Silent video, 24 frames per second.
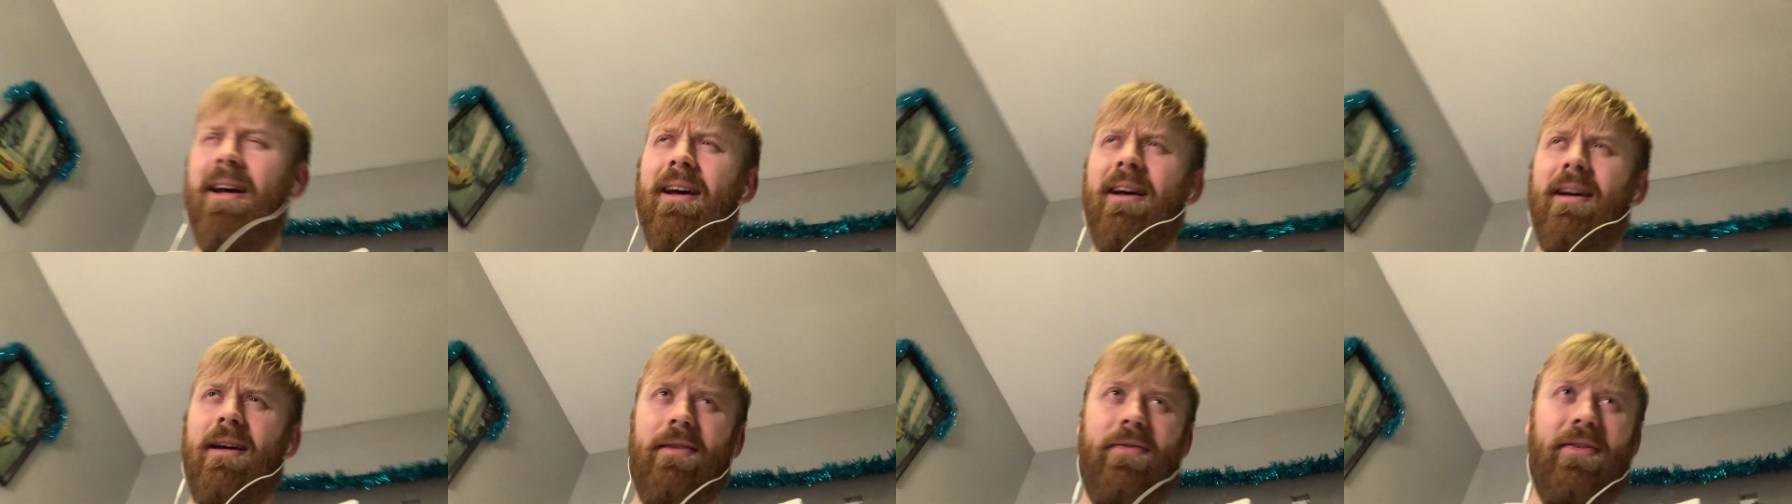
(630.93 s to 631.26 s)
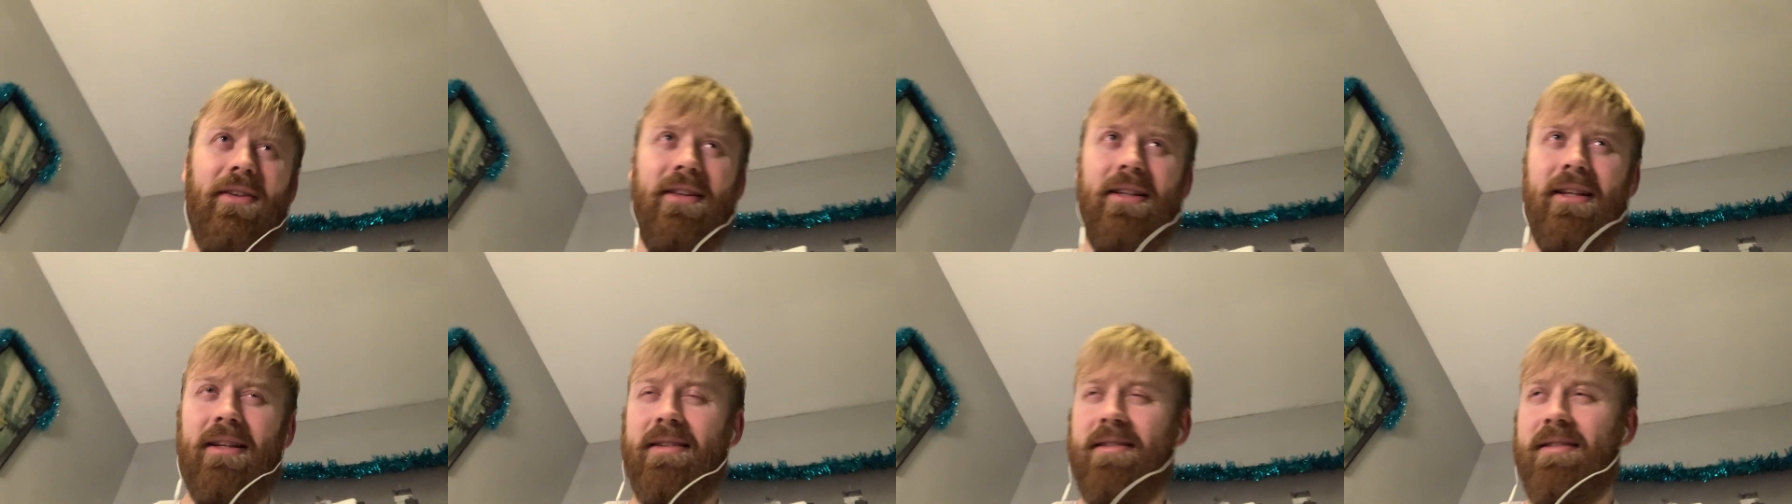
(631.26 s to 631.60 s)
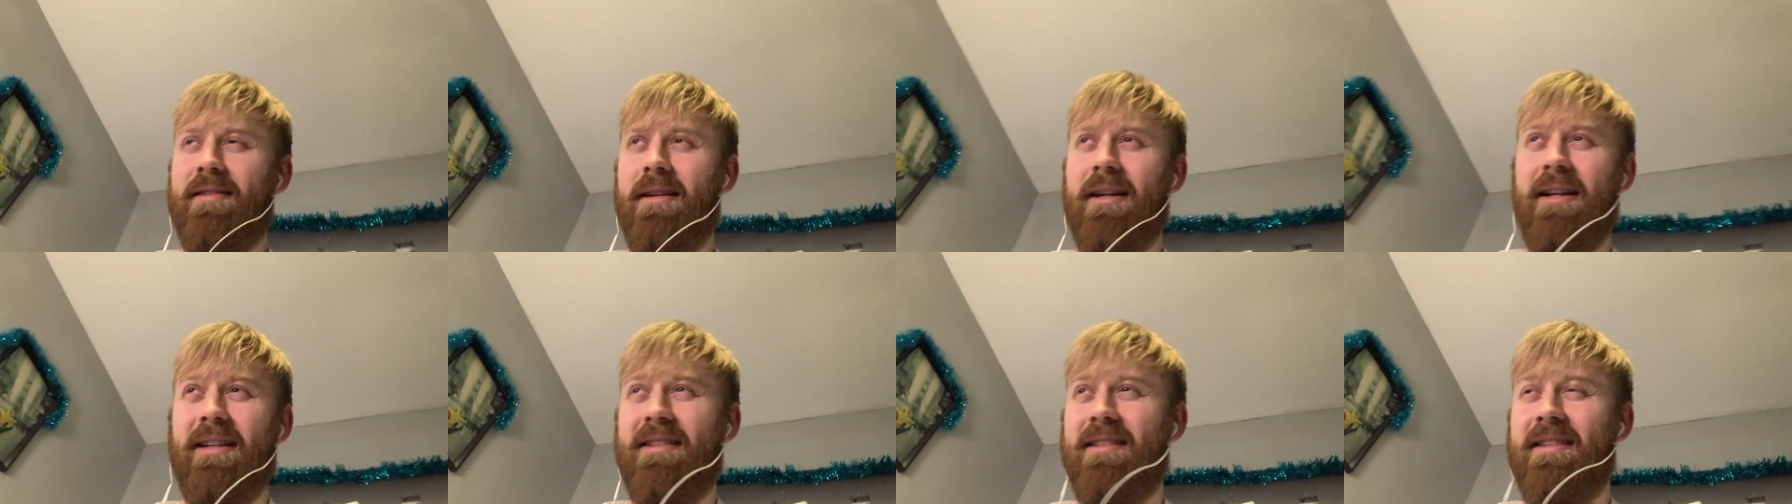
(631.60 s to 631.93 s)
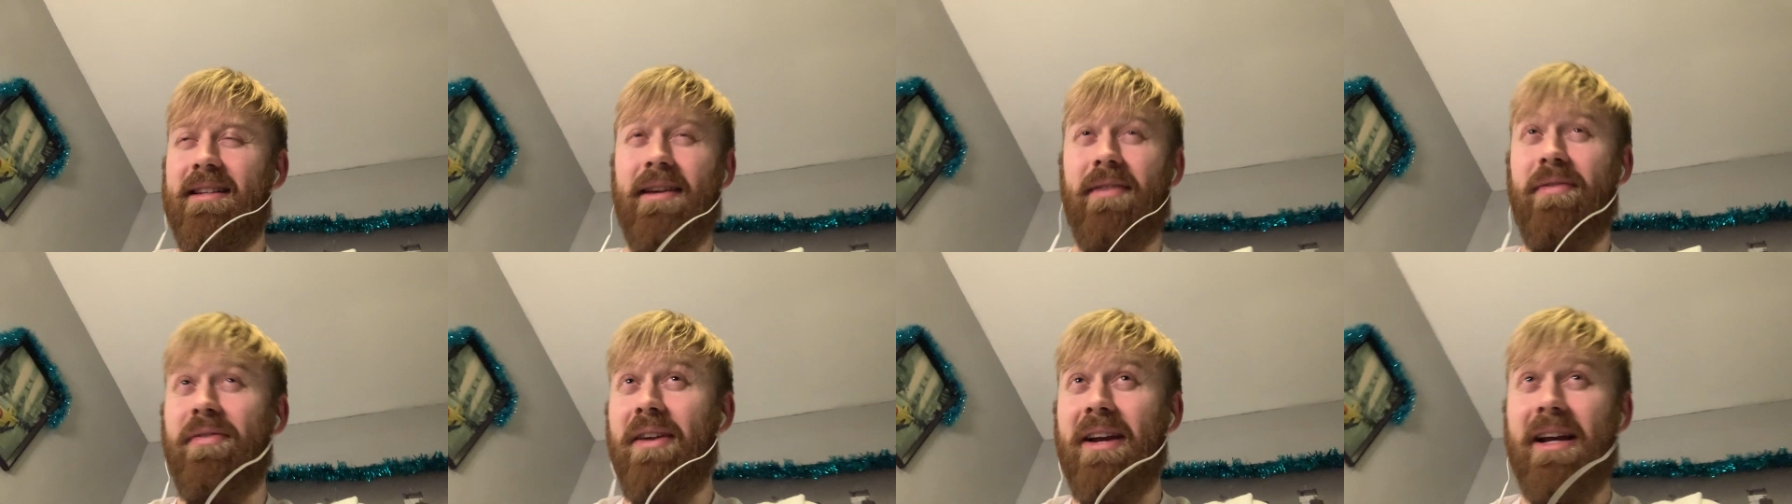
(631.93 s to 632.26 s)
I think this it's their
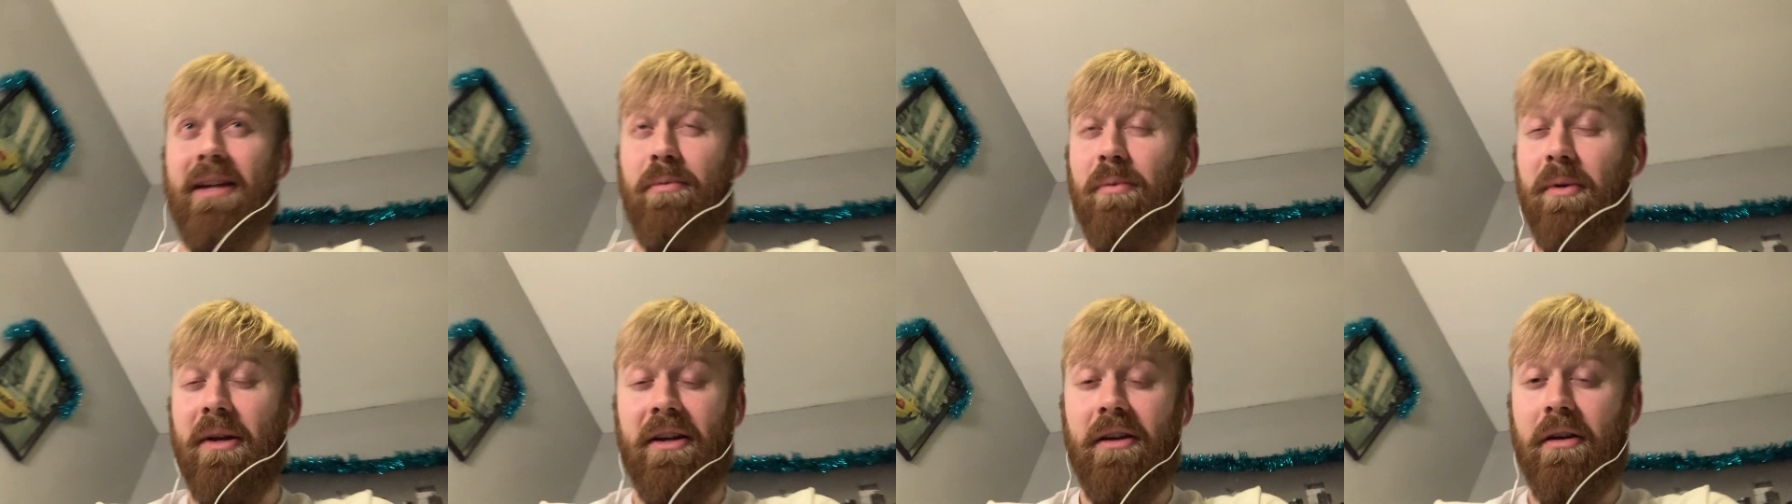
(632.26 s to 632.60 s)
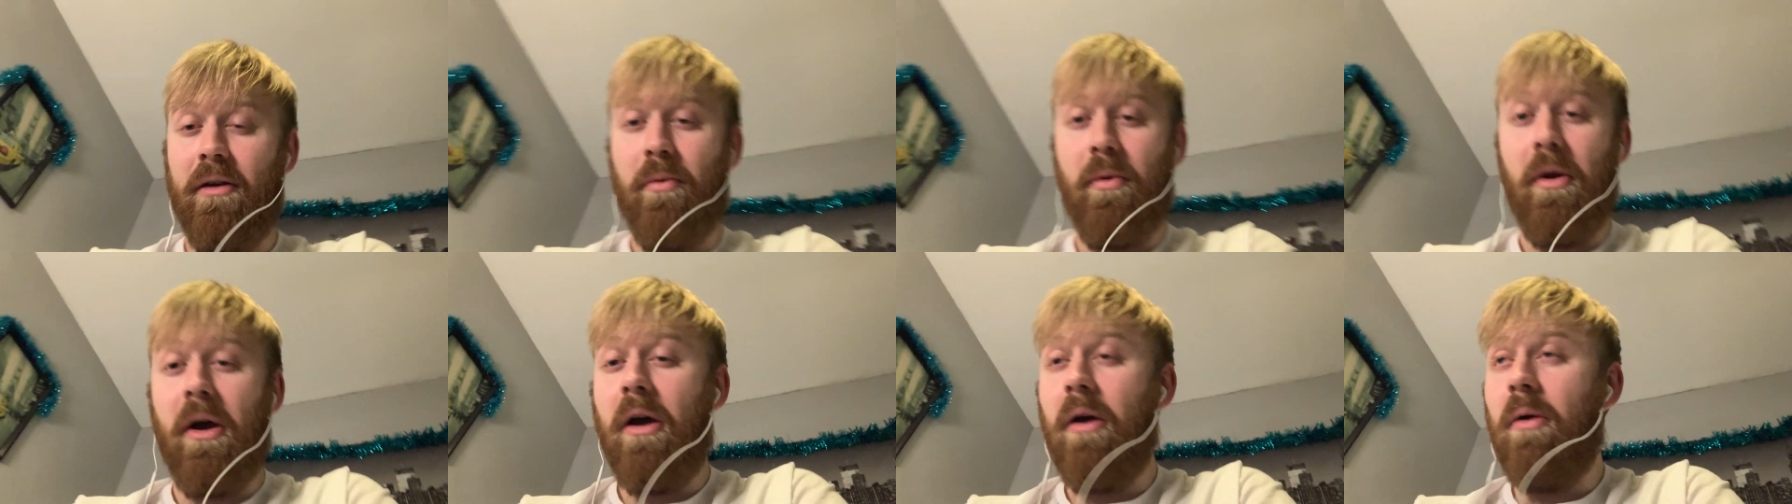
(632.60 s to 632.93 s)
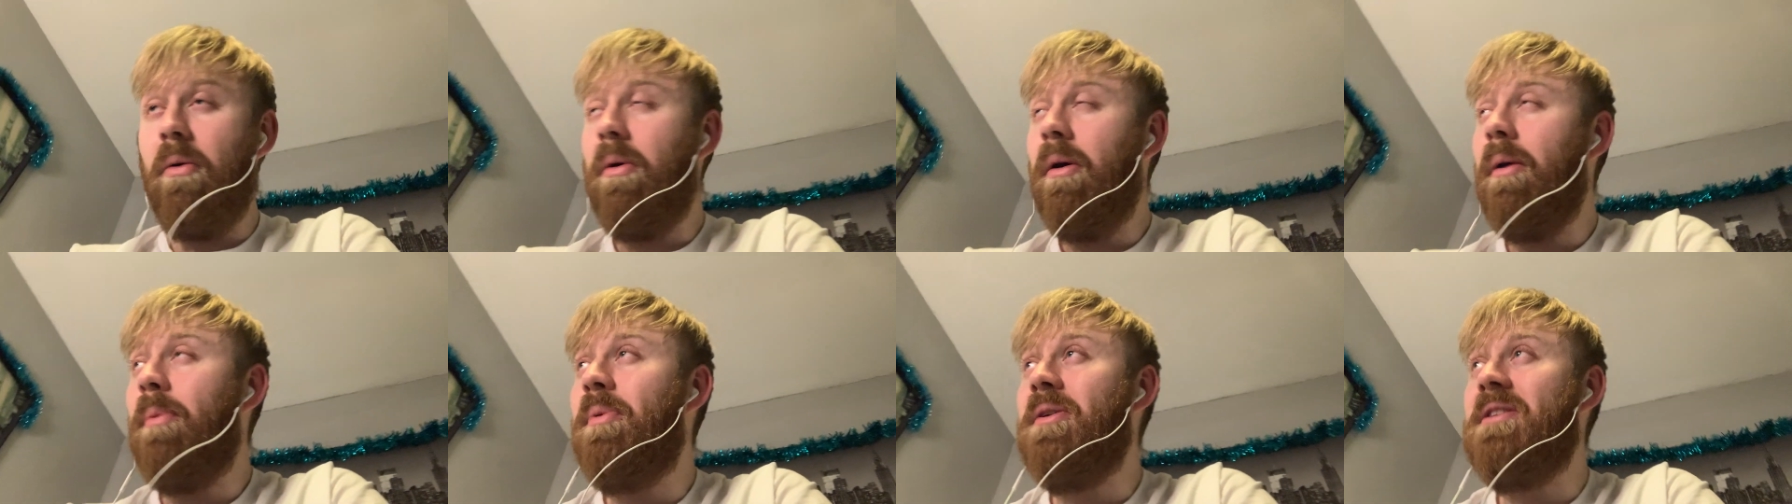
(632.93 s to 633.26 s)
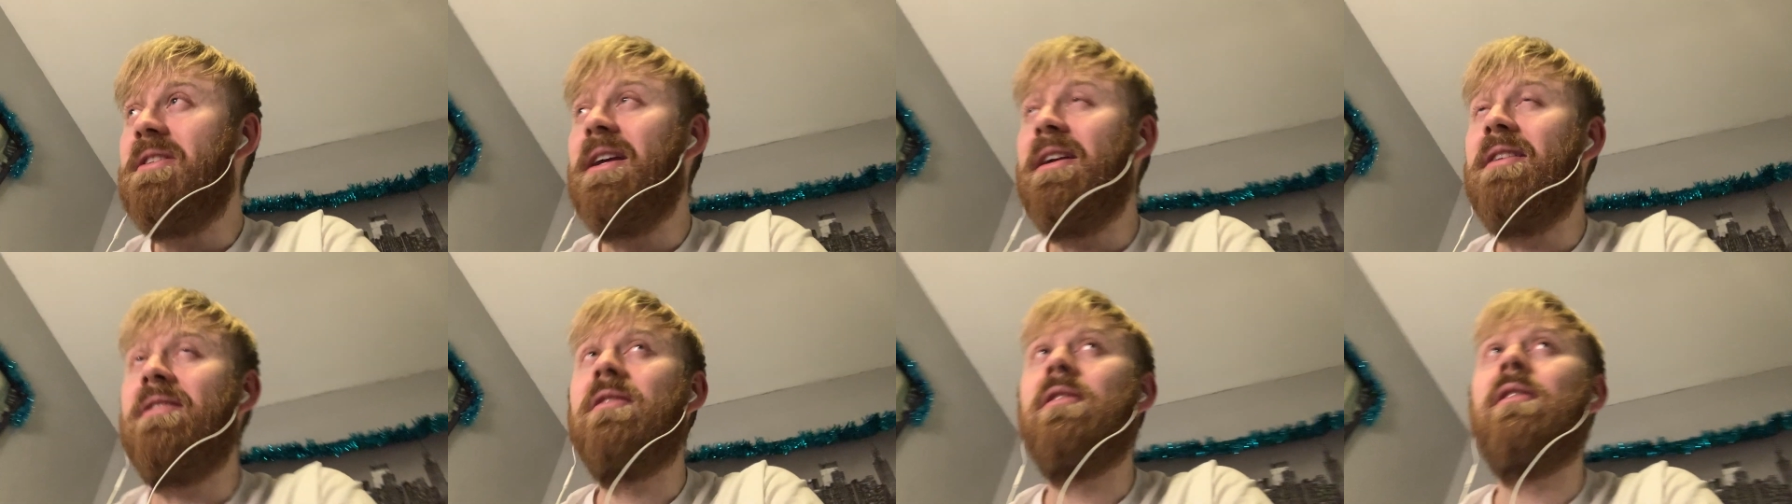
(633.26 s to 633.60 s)
third win in a row
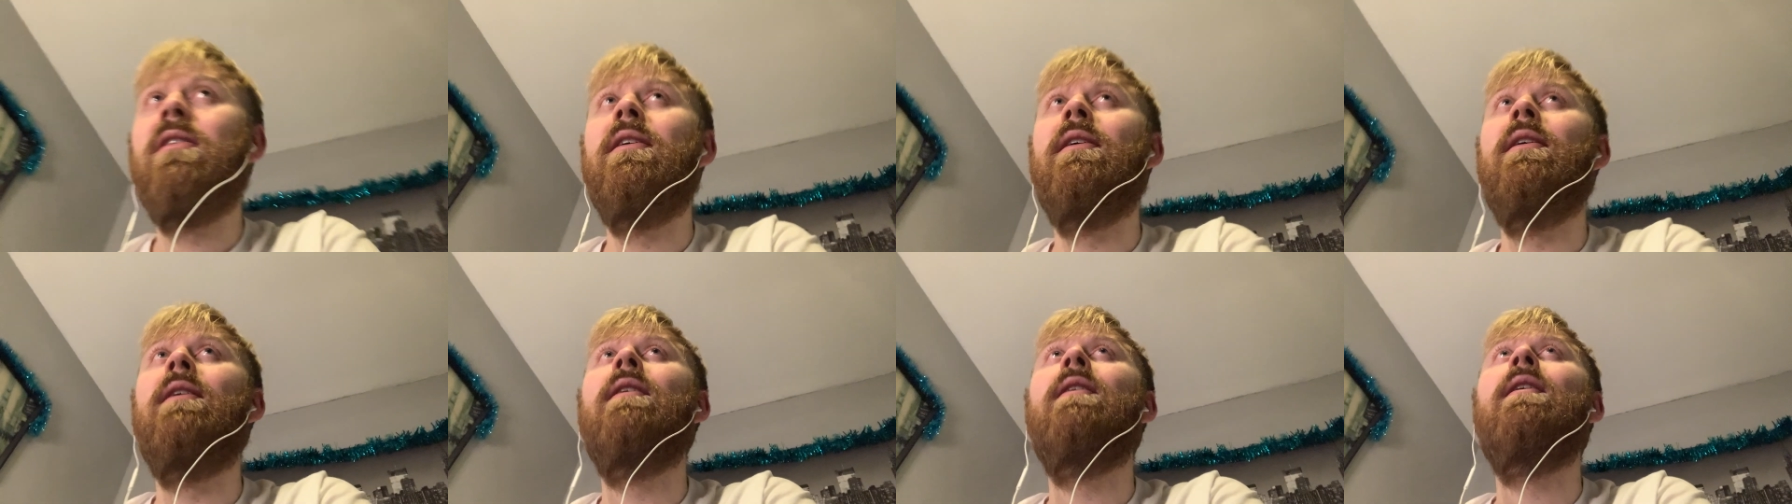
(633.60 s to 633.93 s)
potentially.